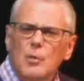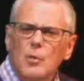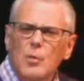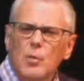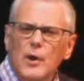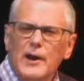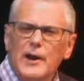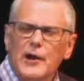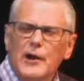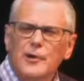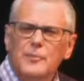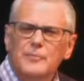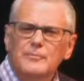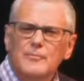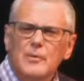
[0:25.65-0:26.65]
where
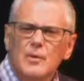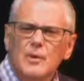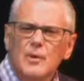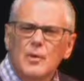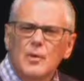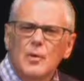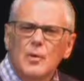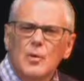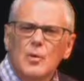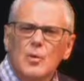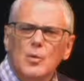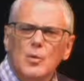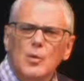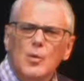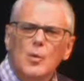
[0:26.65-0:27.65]

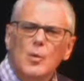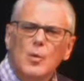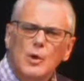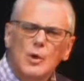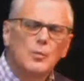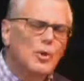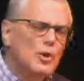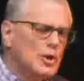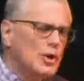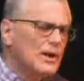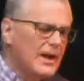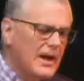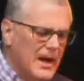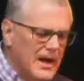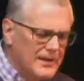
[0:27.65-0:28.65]
we will
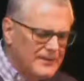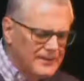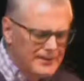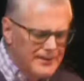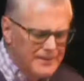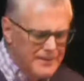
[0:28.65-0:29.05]
look at,